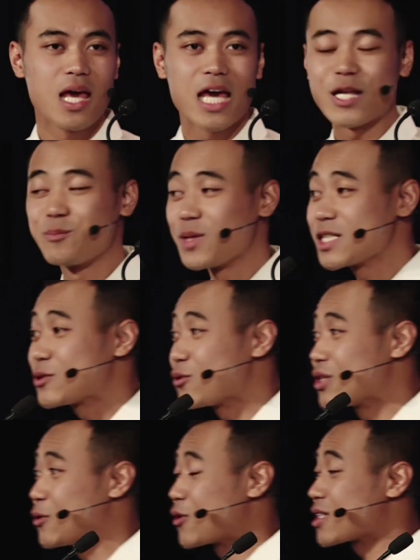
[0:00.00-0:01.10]
It means to
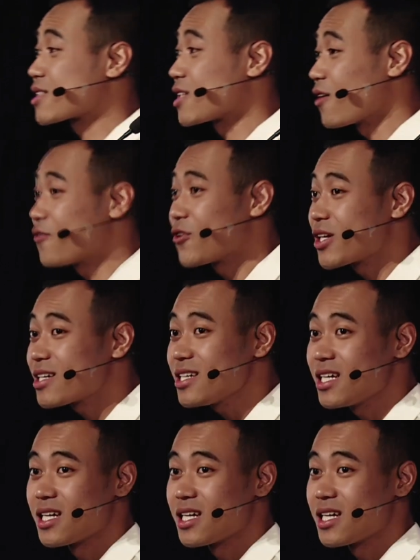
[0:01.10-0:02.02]
endure suffering